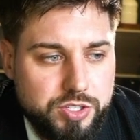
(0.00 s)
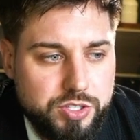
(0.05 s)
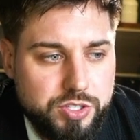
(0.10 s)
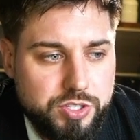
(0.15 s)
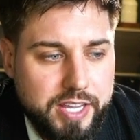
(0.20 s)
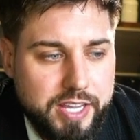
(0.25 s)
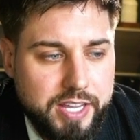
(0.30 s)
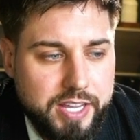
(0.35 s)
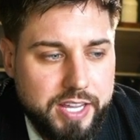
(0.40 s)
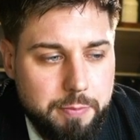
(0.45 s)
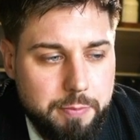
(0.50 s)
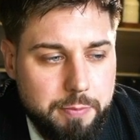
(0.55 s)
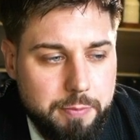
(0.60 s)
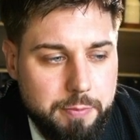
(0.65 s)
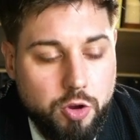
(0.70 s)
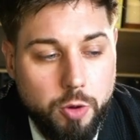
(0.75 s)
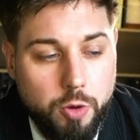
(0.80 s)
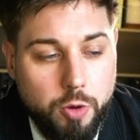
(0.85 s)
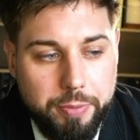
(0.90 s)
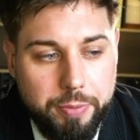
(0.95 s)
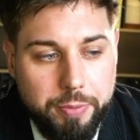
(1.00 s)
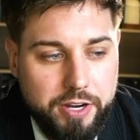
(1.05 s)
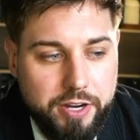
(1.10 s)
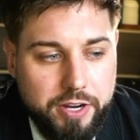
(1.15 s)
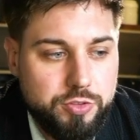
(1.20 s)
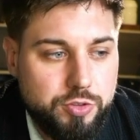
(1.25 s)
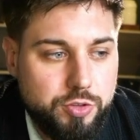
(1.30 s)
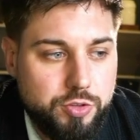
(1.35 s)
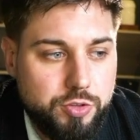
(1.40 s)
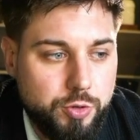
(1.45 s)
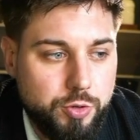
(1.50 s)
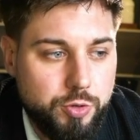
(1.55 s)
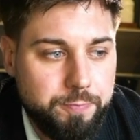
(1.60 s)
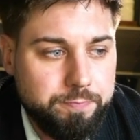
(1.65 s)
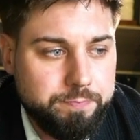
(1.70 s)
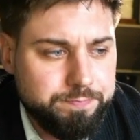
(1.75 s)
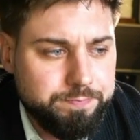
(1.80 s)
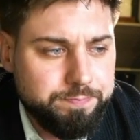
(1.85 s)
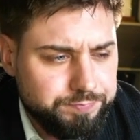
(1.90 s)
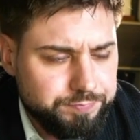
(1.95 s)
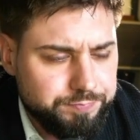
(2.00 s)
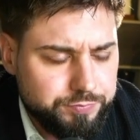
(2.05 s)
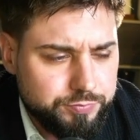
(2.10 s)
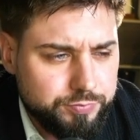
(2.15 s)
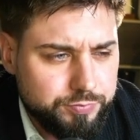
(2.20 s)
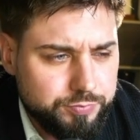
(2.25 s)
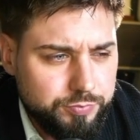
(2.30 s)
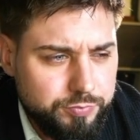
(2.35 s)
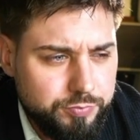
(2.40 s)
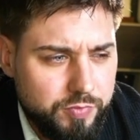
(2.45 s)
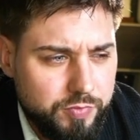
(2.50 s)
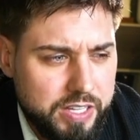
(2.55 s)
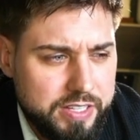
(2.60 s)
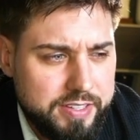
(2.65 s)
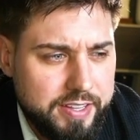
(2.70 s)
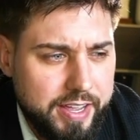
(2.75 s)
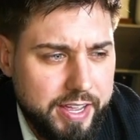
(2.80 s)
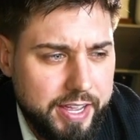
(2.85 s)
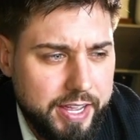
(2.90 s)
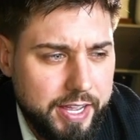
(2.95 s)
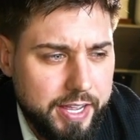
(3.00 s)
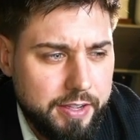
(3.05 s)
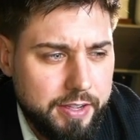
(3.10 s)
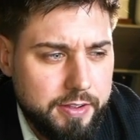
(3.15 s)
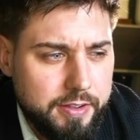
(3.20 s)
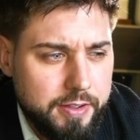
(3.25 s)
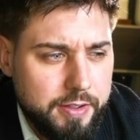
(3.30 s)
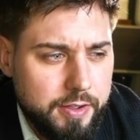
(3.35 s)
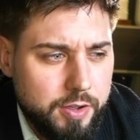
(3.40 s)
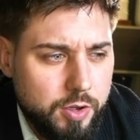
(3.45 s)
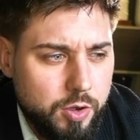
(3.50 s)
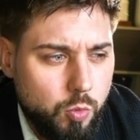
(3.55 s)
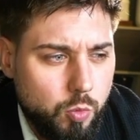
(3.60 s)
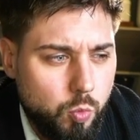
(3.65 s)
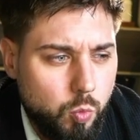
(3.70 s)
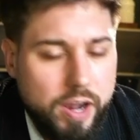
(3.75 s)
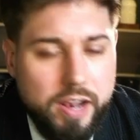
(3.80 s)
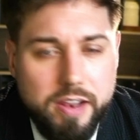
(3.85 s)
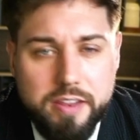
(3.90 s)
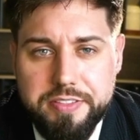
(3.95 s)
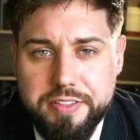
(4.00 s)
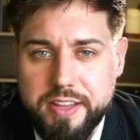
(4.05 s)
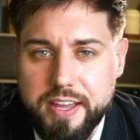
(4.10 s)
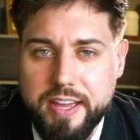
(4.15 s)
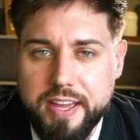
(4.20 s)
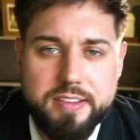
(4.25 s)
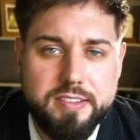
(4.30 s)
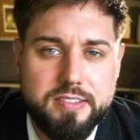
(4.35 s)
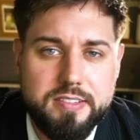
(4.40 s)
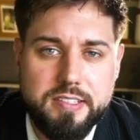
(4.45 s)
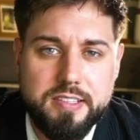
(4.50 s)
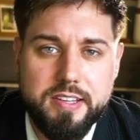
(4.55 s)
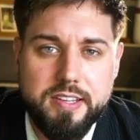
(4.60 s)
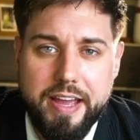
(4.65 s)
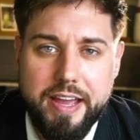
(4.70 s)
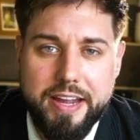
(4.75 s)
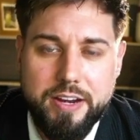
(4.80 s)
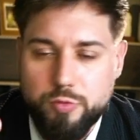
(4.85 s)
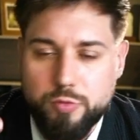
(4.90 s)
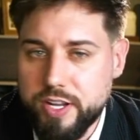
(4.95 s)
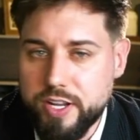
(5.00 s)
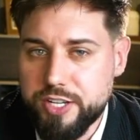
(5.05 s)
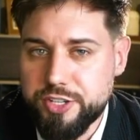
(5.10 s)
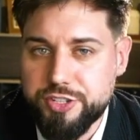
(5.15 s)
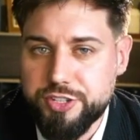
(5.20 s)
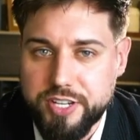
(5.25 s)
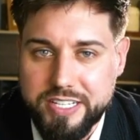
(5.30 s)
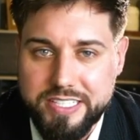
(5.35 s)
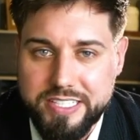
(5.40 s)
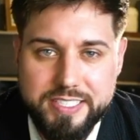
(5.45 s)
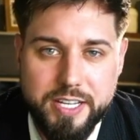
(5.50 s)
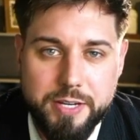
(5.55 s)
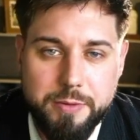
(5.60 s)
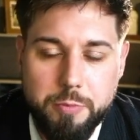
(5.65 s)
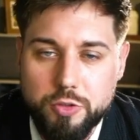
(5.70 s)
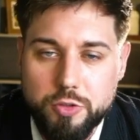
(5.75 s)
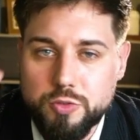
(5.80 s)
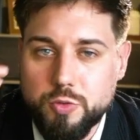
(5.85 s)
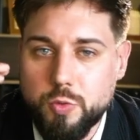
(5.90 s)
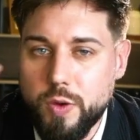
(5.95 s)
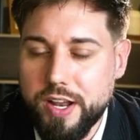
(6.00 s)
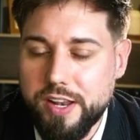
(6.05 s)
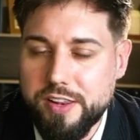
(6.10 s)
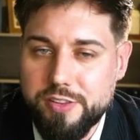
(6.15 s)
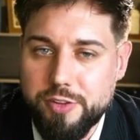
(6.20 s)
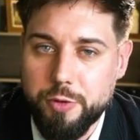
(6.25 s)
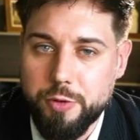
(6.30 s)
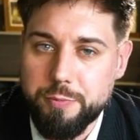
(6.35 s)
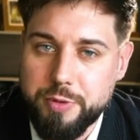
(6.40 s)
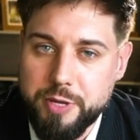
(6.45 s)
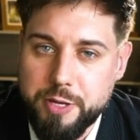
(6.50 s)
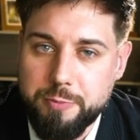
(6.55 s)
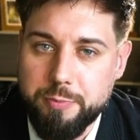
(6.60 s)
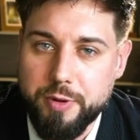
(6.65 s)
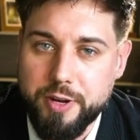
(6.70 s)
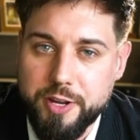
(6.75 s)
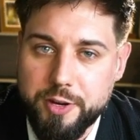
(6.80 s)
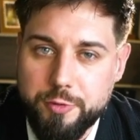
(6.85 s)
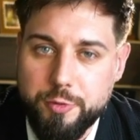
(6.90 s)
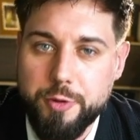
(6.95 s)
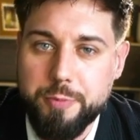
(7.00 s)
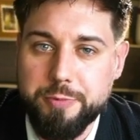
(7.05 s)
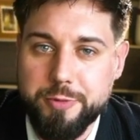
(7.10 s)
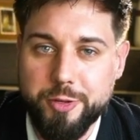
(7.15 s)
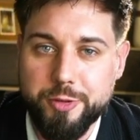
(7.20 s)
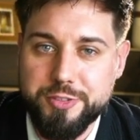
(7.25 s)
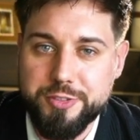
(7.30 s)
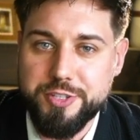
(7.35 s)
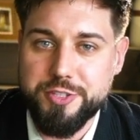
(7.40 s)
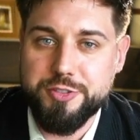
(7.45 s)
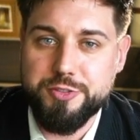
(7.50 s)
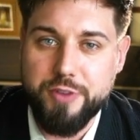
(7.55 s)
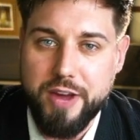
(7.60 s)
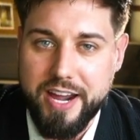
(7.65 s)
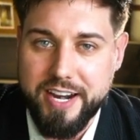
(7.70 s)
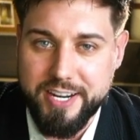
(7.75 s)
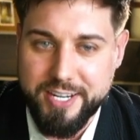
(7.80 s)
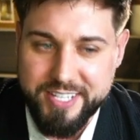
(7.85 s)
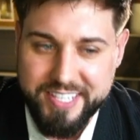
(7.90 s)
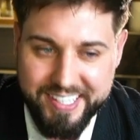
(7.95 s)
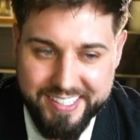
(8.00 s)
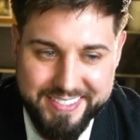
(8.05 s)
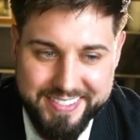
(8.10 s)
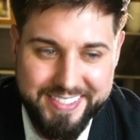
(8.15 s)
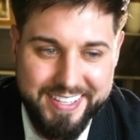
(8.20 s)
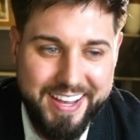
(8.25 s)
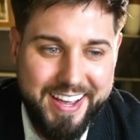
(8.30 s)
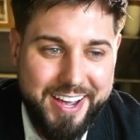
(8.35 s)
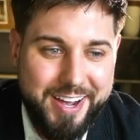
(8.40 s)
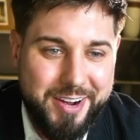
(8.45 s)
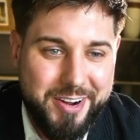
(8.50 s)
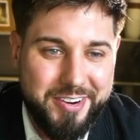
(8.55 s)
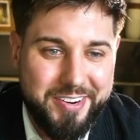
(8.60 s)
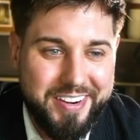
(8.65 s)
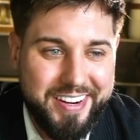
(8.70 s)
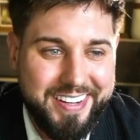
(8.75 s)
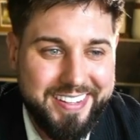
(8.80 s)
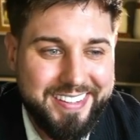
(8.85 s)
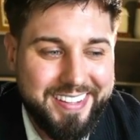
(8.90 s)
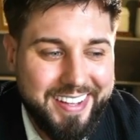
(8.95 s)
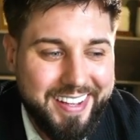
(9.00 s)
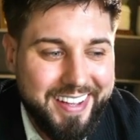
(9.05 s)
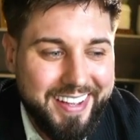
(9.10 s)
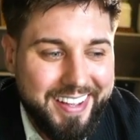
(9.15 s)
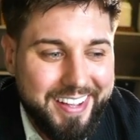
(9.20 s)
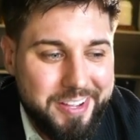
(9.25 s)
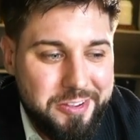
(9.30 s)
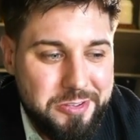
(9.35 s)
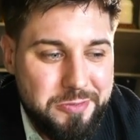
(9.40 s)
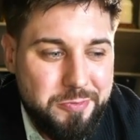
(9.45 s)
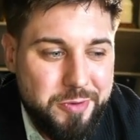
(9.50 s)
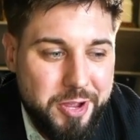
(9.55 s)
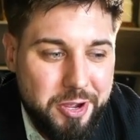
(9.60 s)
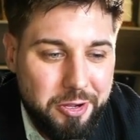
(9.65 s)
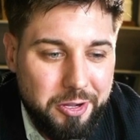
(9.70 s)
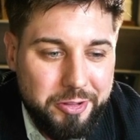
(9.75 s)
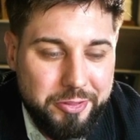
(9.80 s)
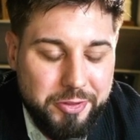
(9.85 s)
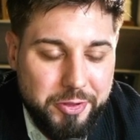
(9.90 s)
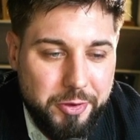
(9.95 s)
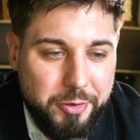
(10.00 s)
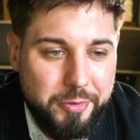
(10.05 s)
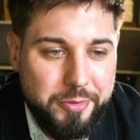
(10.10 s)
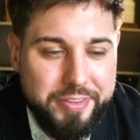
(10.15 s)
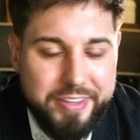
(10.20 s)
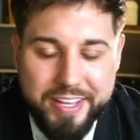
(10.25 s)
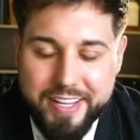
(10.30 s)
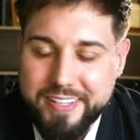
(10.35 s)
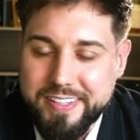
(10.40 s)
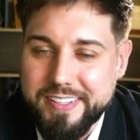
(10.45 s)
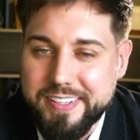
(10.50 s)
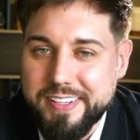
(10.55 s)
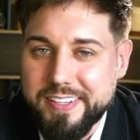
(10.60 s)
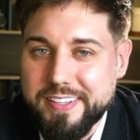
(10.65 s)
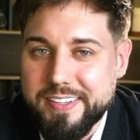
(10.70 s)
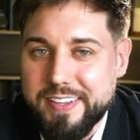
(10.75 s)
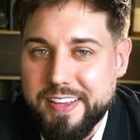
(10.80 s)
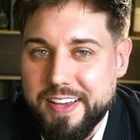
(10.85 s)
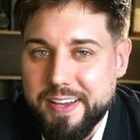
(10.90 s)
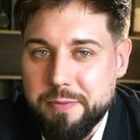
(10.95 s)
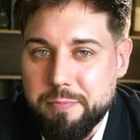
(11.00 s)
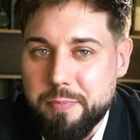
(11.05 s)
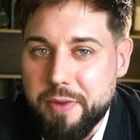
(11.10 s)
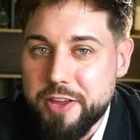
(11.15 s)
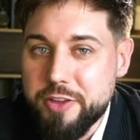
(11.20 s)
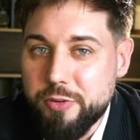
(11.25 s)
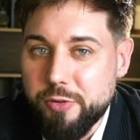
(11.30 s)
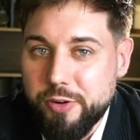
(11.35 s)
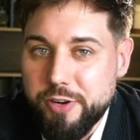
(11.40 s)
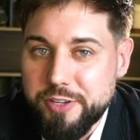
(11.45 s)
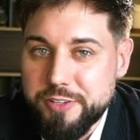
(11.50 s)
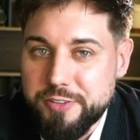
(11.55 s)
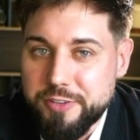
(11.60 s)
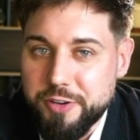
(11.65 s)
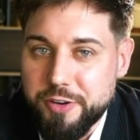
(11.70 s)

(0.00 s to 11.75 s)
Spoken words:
can be compared to the wealthiest and richest and most well-known people in crypto's strategies. All right. We all know that the majority